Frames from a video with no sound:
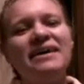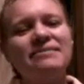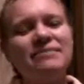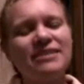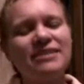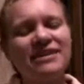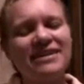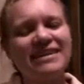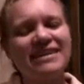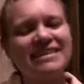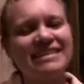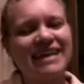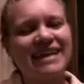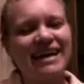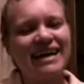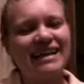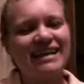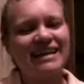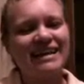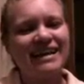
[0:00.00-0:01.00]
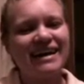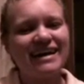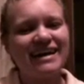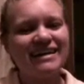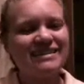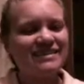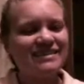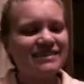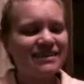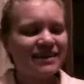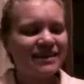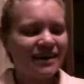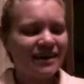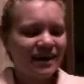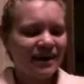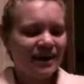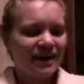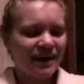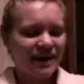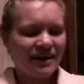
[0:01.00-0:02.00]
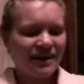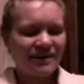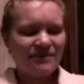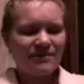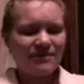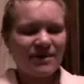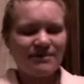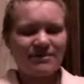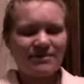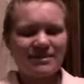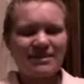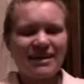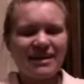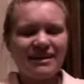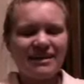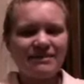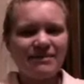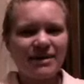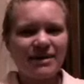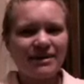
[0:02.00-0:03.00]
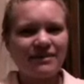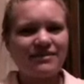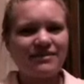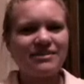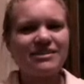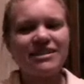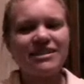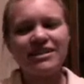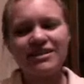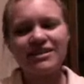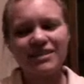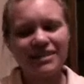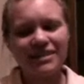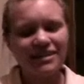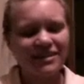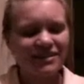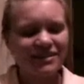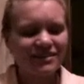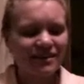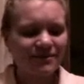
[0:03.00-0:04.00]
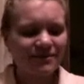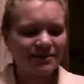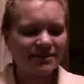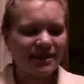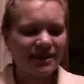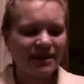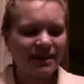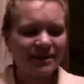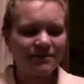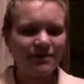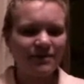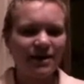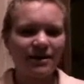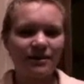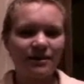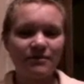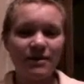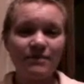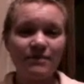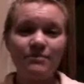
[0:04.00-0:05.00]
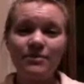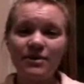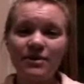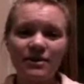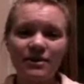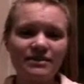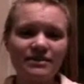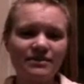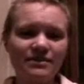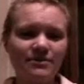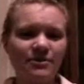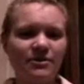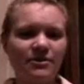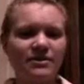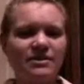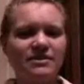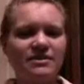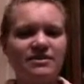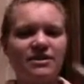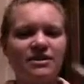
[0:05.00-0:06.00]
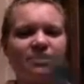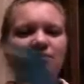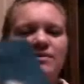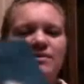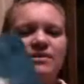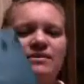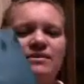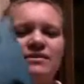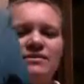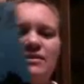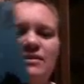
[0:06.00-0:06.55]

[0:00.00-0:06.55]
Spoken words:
I'm so excited, guys. I'm excited about all the cheerleaders, I'm excited about all my books. I'm going to start with